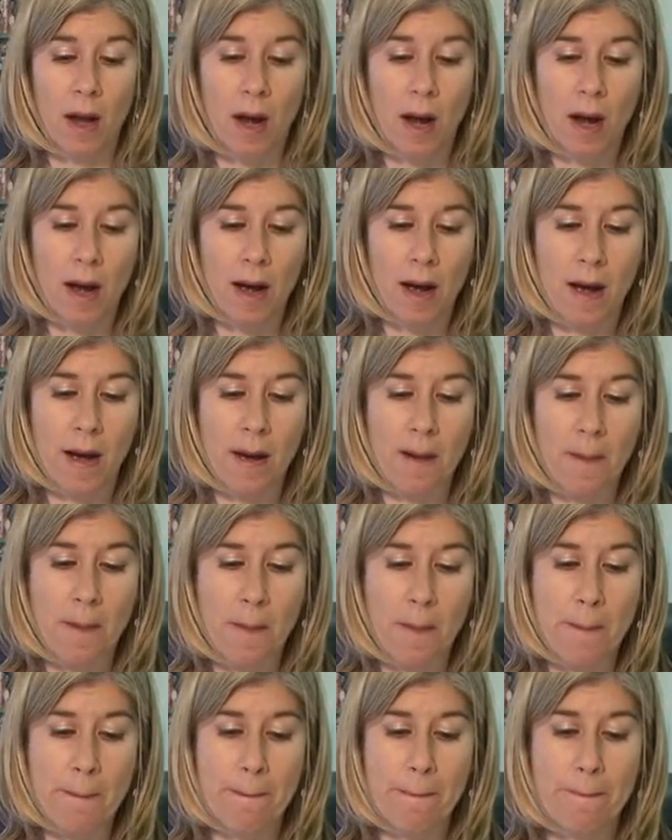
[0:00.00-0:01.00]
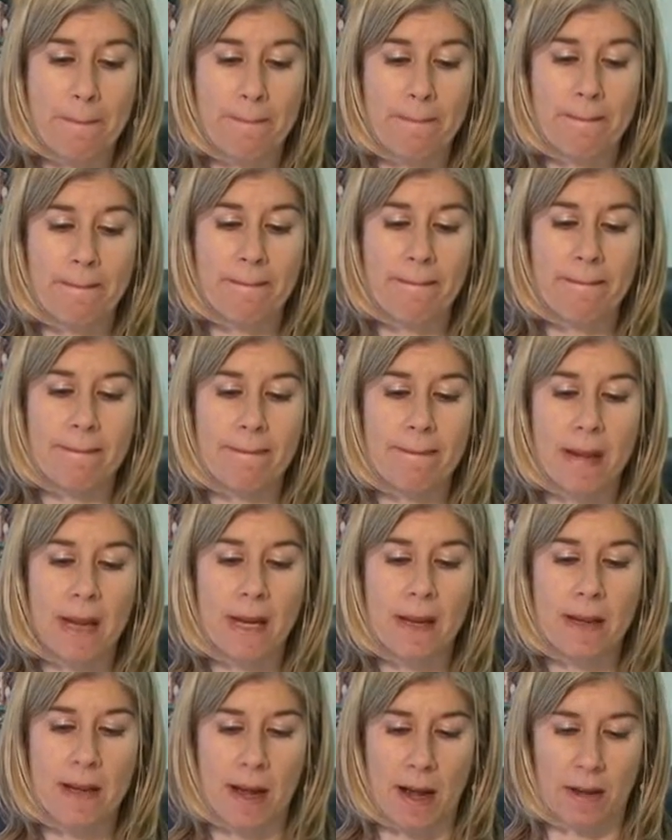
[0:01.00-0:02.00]
That.
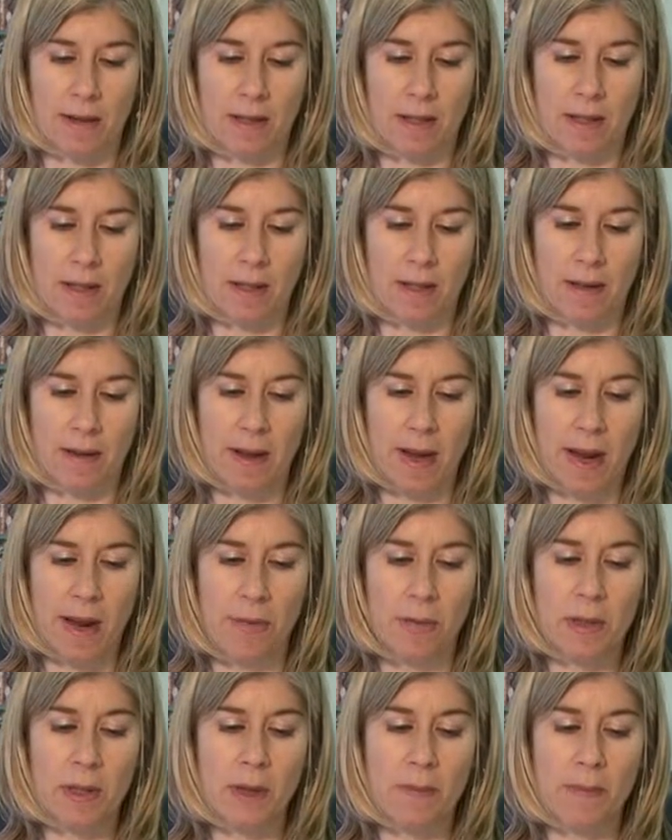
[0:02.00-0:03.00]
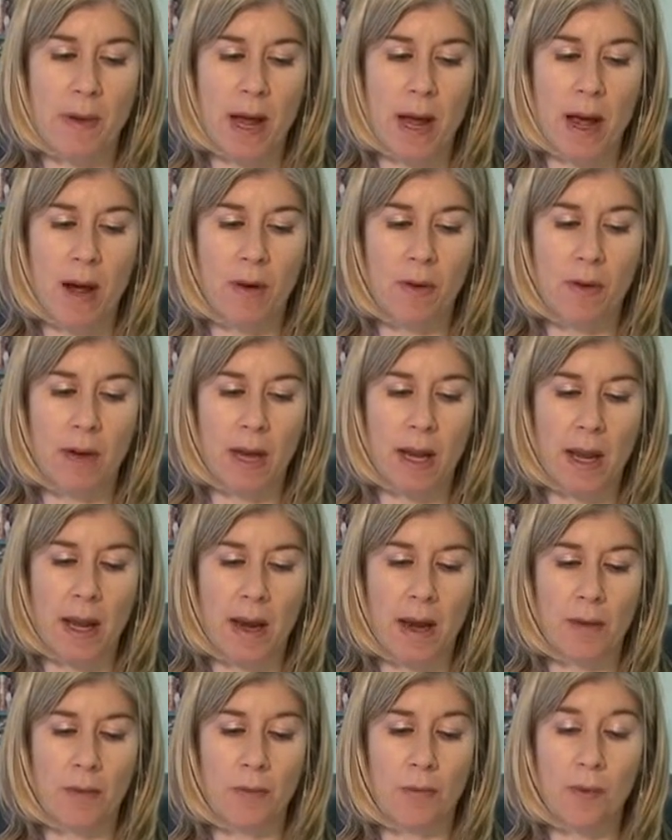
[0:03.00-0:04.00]
Yes. It was about
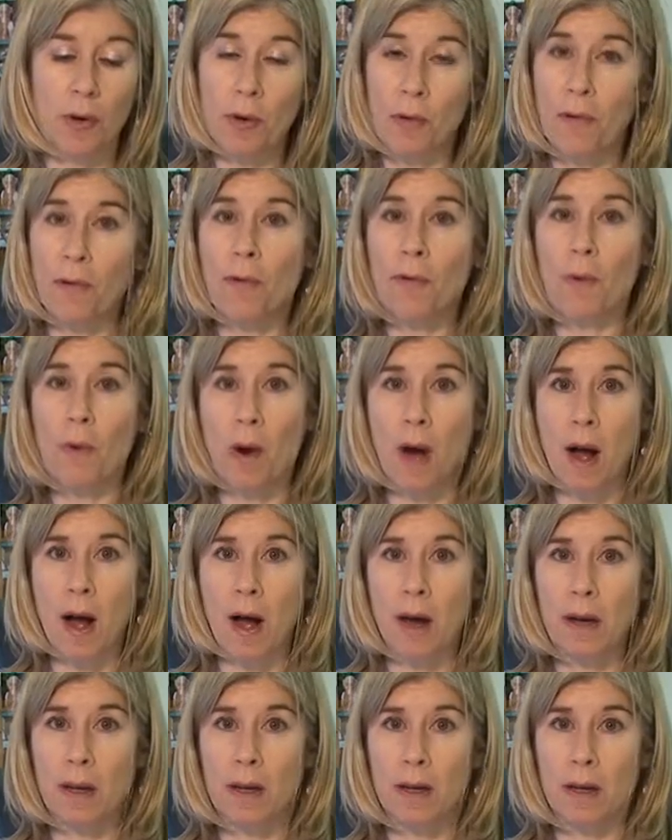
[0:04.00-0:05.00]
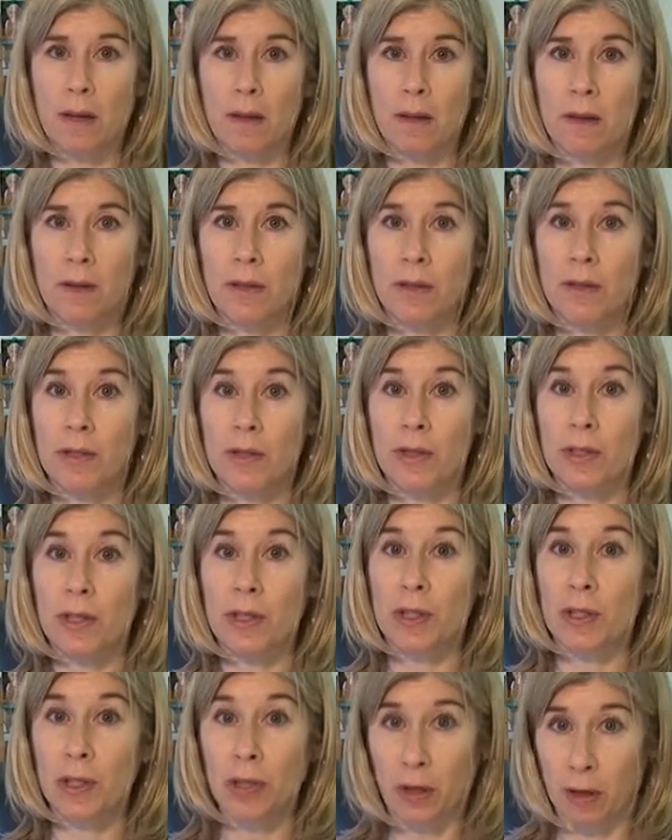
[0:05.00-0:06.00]
a roof walk
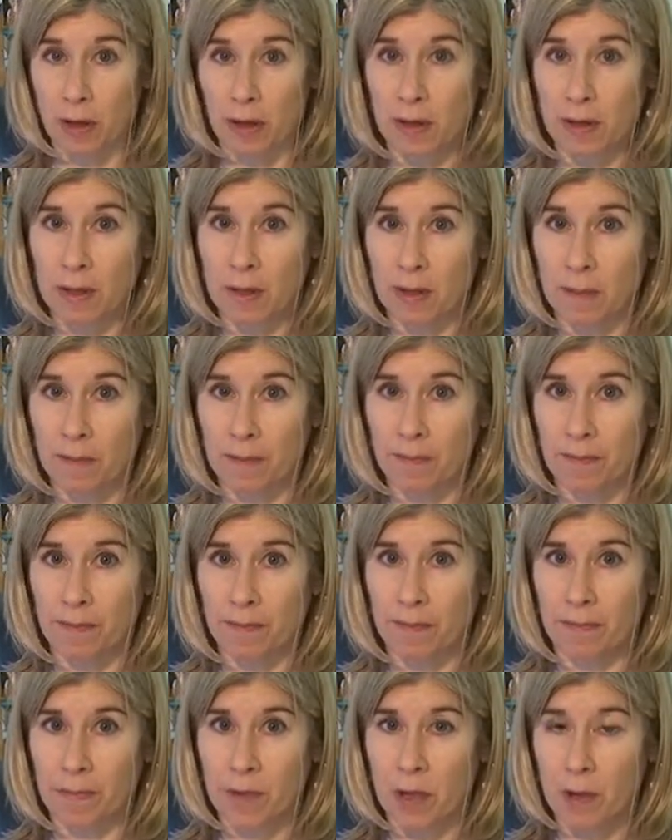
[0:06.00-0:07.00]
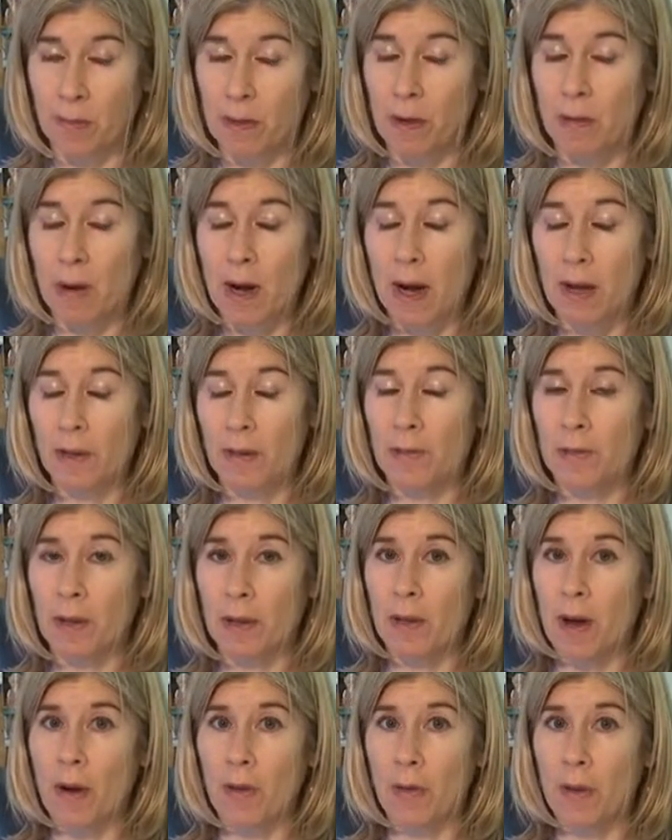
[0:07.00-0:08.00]
skirt. Took me a while to
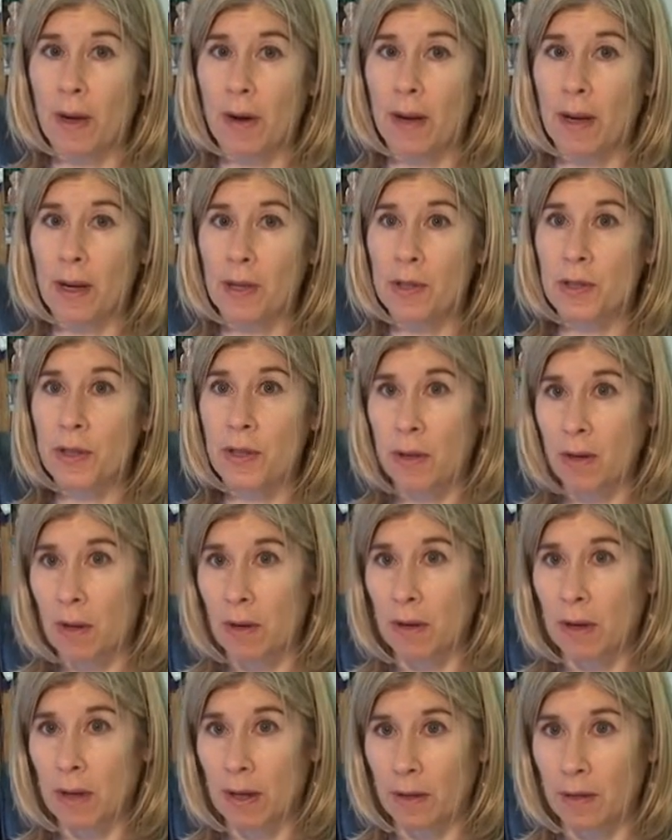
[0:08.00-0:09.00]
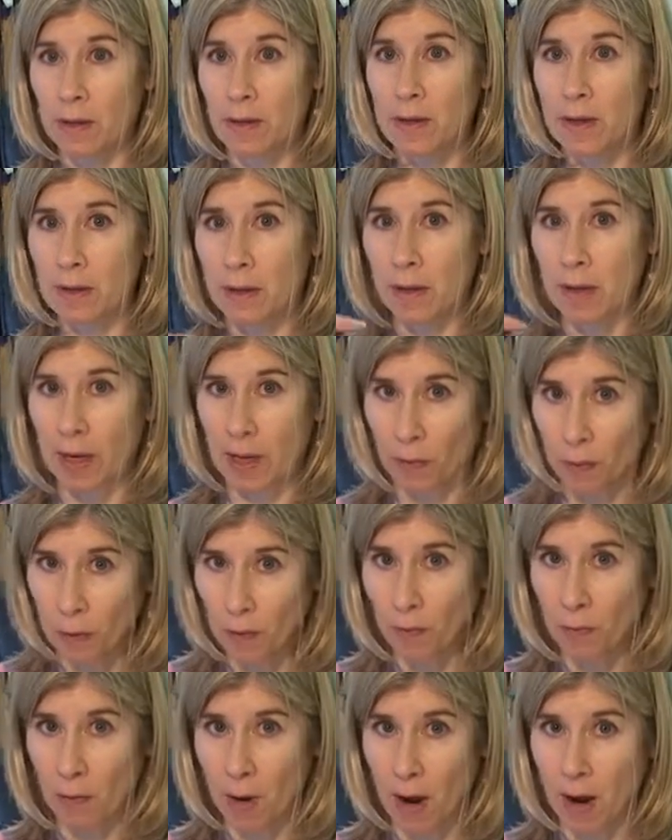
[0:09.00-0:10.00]
figure out what a skirt is on a
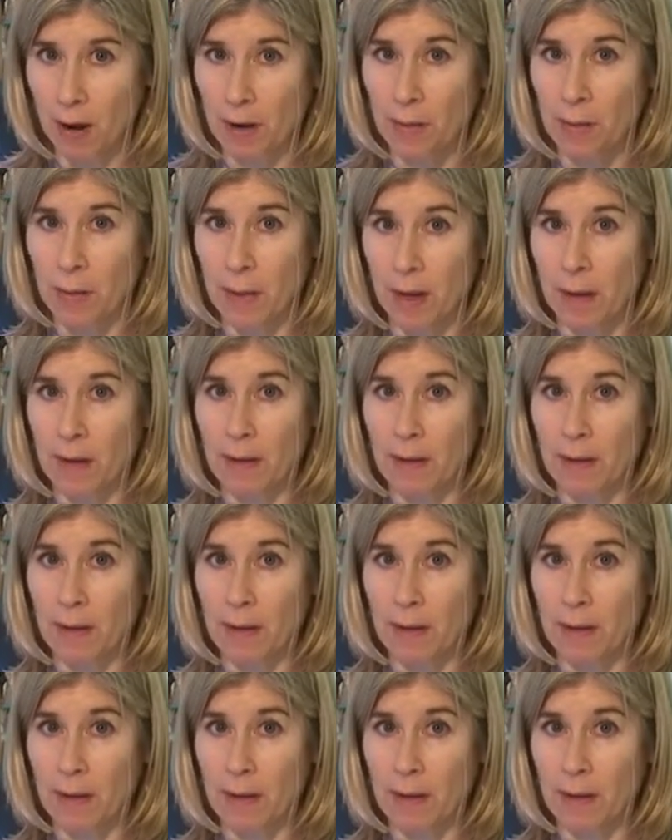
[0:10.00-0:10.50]
roof walk, but